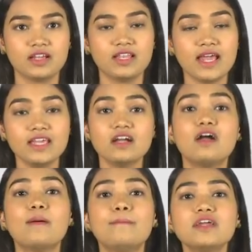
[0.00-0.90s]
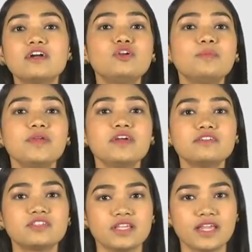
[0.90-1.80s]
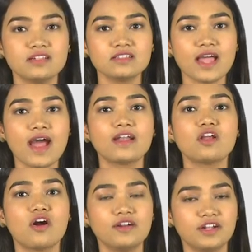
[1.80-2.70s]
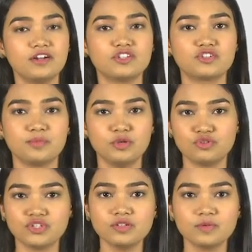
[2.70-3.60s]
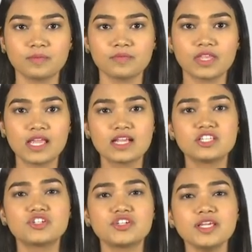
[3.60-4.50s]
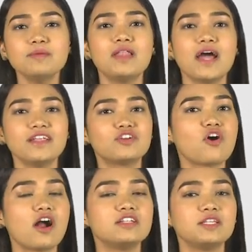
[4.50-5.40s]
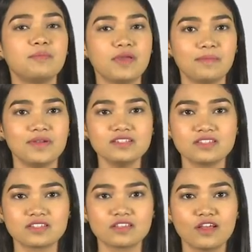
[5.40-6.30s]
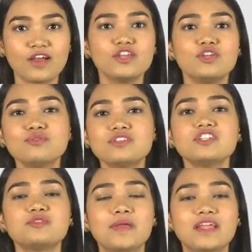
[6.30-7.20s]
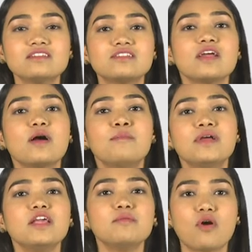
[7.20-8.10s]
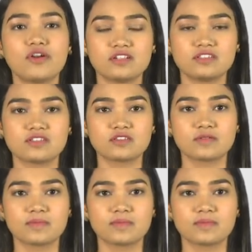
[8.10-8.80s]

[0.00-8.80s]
like peer-to-peer sales and content distribution, streamlined royalty payments, usage-based billing models.